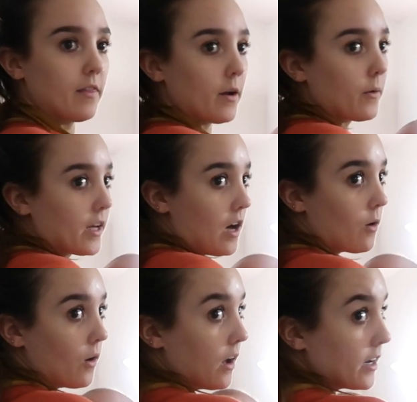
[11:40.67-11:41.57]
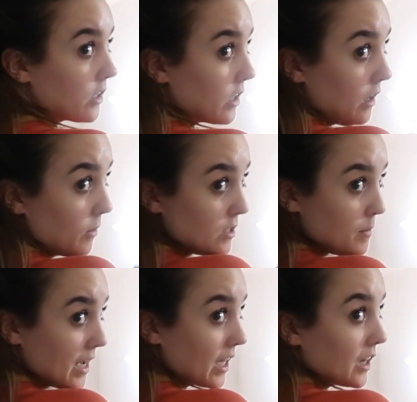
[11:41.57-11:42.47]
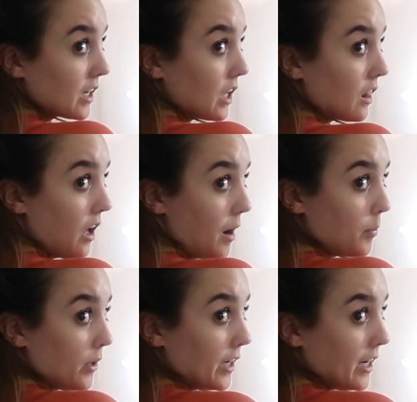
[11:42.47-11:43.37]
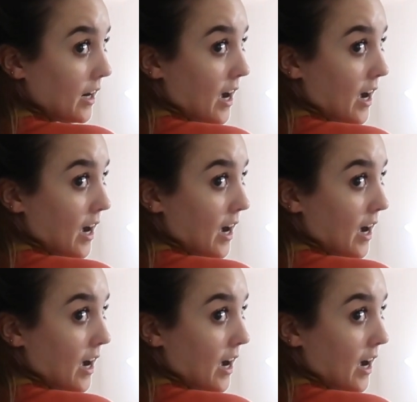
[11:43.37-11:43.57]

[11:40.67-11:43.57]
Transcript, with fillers: there we go. And you can always make it look a lot prettier.